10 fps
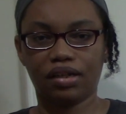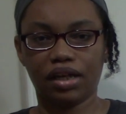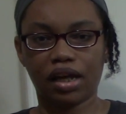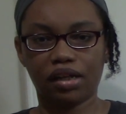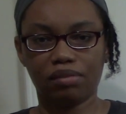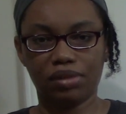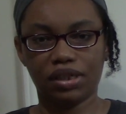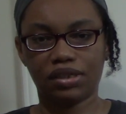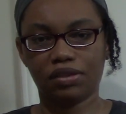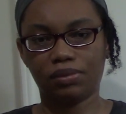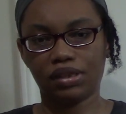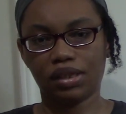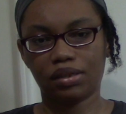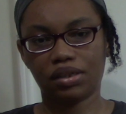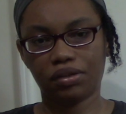element
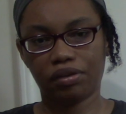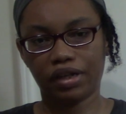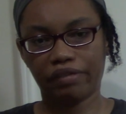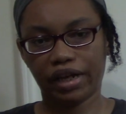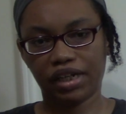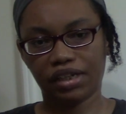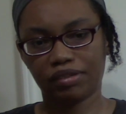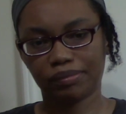within story writing.